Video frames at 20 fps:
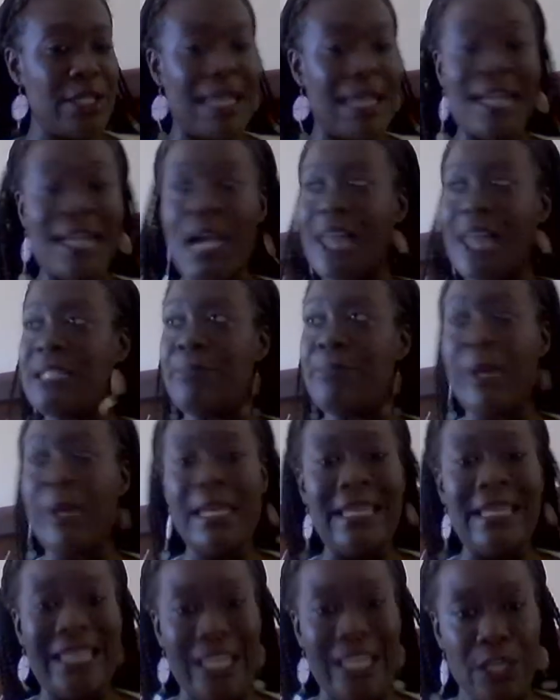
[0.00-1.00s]
like us
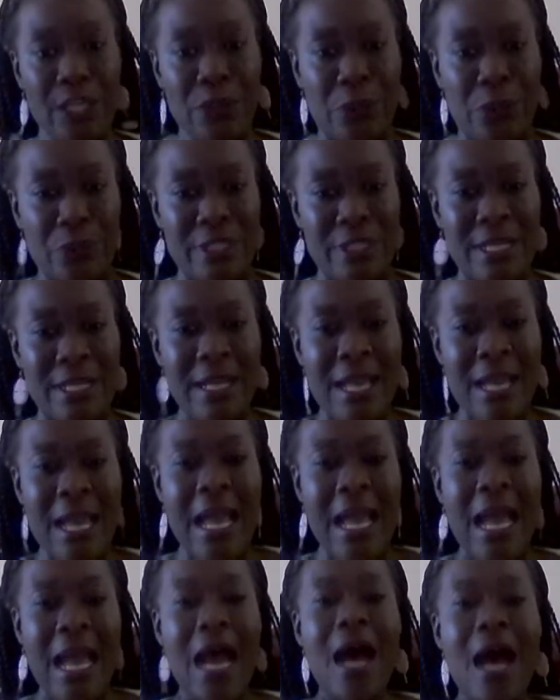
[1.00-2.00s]
being killed,
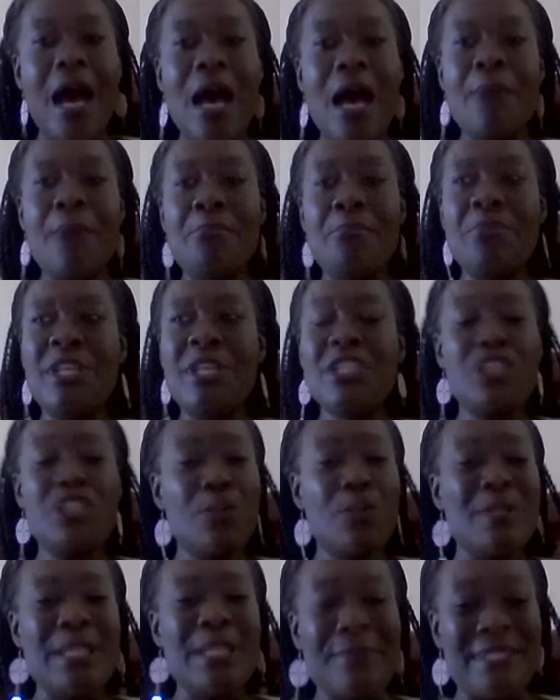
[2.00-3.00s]
because she
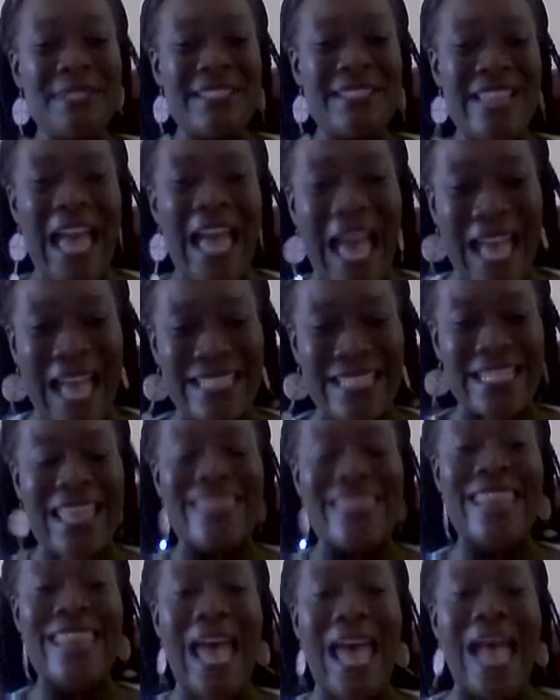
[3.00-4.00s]
was upset
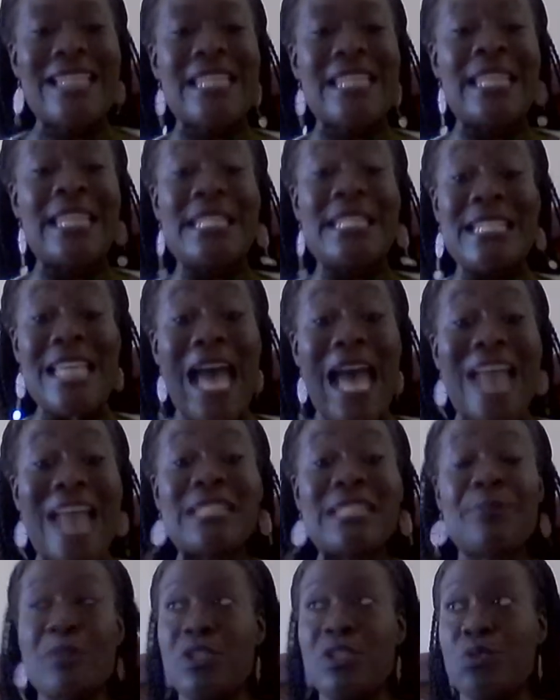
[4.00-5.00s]
that the
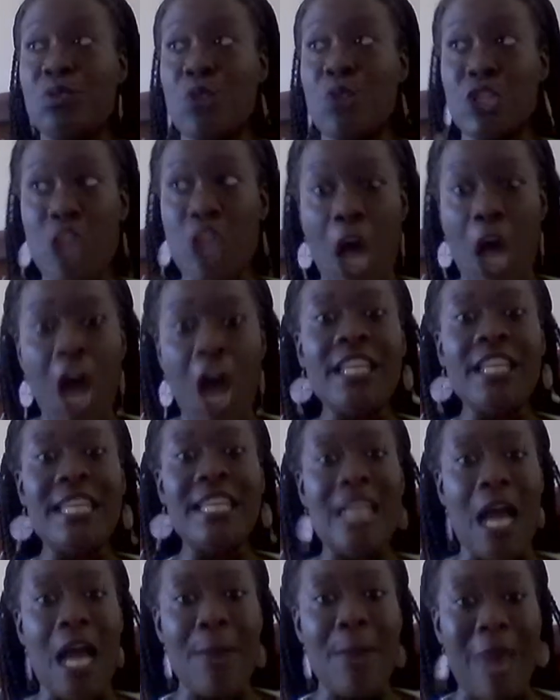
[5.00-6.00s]
diasporans were
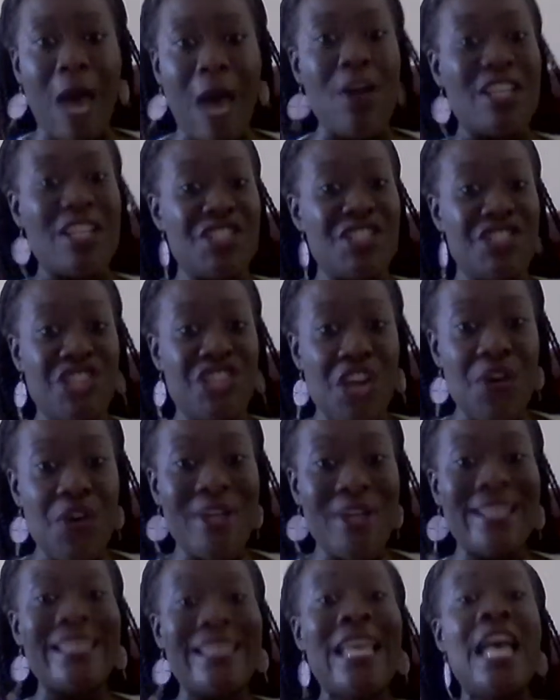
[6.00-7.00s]
talking about and
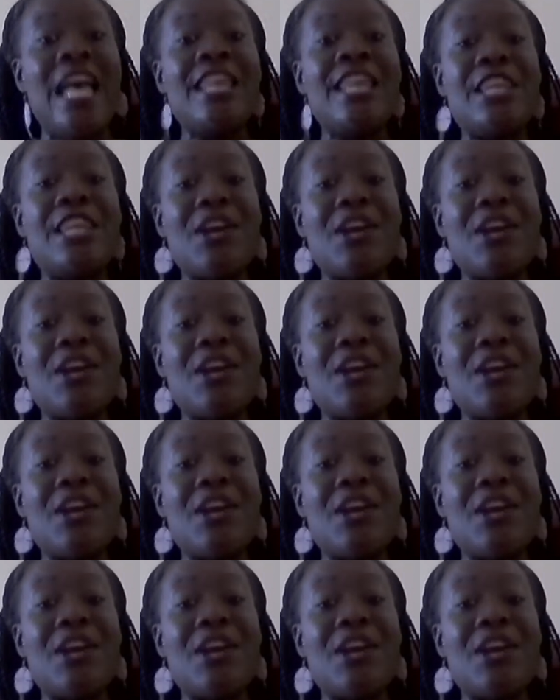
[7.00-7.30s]
sharing their